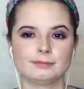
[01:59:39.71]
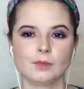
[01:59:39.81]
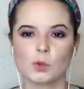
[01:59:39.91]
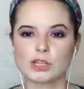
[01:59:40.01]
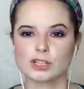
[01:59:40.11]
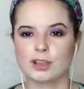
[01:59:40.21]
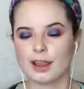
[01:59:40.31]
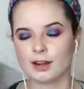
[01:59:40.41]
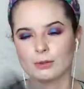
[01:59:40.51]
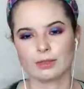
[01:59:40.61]
Which
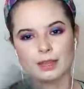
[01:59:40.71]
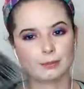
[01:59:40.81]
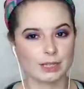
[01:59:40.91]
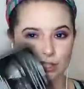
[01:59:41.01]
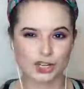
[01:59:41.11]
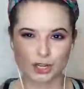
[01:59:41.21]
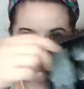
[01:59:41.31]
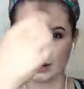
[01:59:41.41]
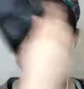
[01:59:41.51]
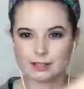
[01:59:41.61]
ain't no thing but a chicken
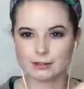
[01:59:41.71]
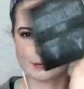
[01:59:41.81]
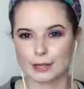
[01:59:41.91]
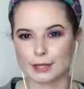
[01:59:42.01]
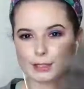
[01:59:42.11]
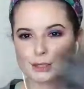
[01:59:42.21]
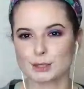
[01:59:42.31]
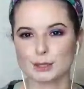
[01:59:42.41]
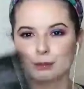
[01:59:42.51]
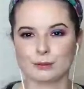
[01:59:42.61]
wing, it's fine, it's just
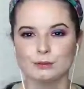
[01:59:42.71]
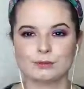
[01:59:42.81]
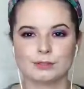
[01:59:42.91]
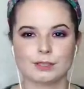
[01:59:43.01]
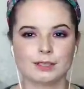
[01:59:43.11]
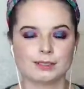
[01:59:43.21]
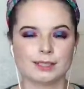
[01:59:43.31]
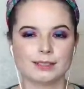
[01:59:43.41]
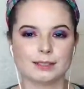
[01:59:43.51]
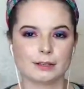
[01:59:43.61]

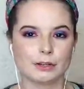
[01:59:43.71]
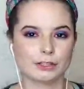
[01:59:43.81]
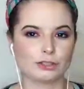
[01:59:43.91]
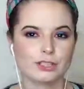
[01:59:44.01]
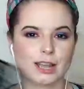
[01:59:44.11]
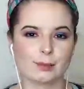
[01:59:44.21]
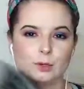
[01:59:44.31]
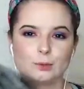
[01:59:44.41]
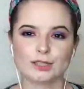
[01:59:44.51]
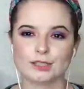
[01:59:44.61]
takes a little extra time, no
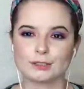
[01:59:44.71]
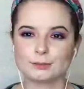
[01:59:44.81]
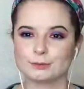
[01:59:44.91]
big deal.